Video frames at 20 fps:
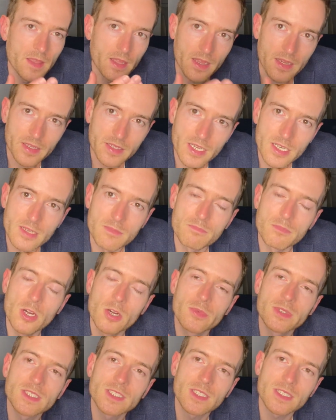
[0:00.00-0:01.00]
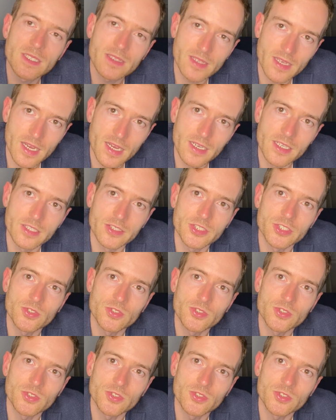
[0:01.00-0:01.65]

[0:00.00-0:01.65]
And again, in moments like that, in